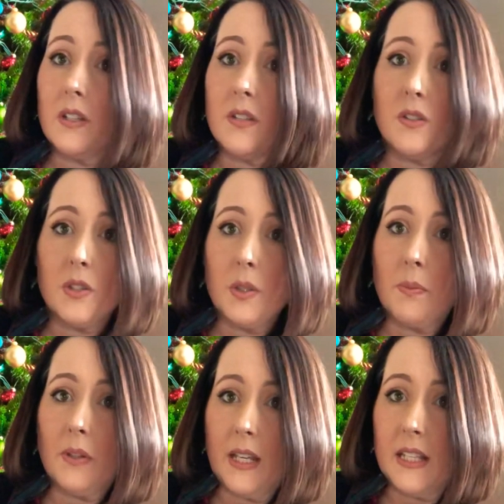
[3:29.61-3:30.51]
It's
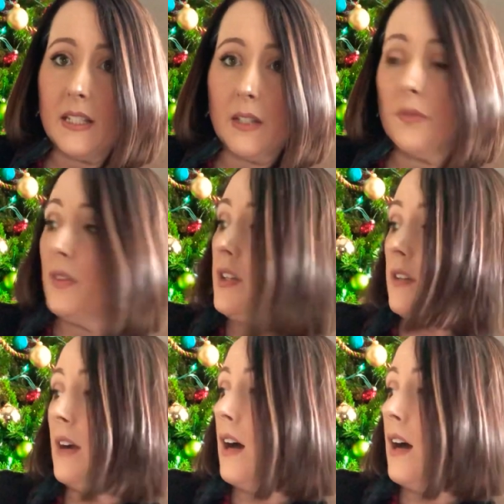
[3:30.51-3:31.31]
super easy to figure